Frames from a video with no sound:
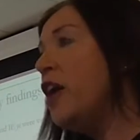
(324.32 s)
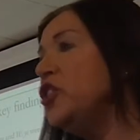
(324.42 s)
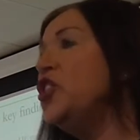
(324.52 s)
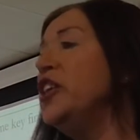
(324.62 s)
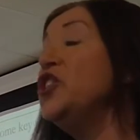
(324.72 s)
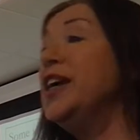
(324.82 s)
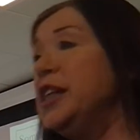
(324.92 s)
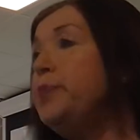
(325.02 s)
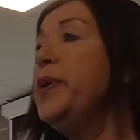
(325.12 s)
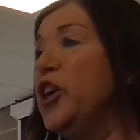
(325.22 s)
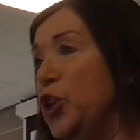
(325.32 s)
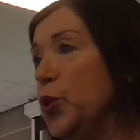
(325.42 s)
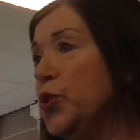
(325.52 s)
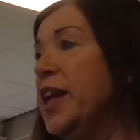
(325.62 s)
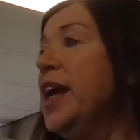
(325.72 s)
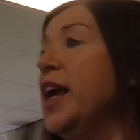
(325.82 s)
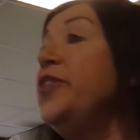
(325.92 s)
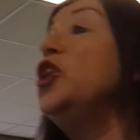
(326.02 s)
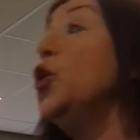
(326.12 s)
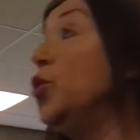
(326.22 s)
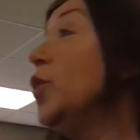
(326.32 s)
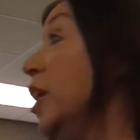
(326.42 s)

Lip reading: Irish English is being used in the local